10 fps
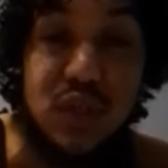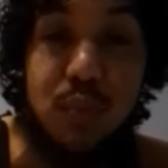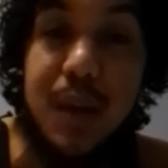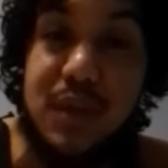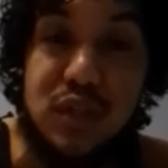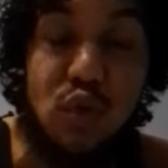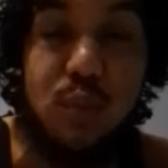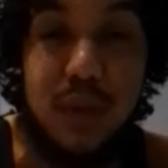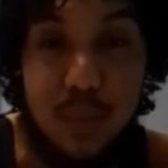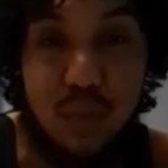She probably
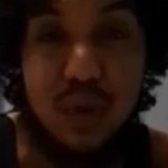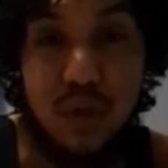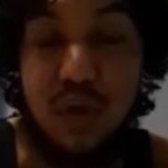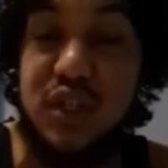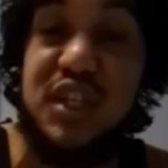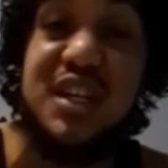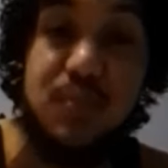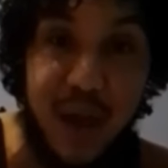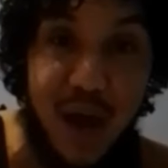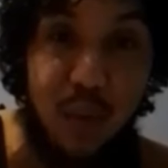told people, you know, because she has
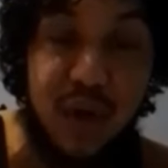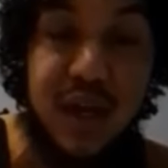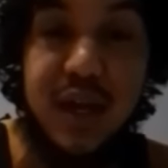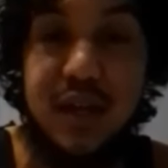power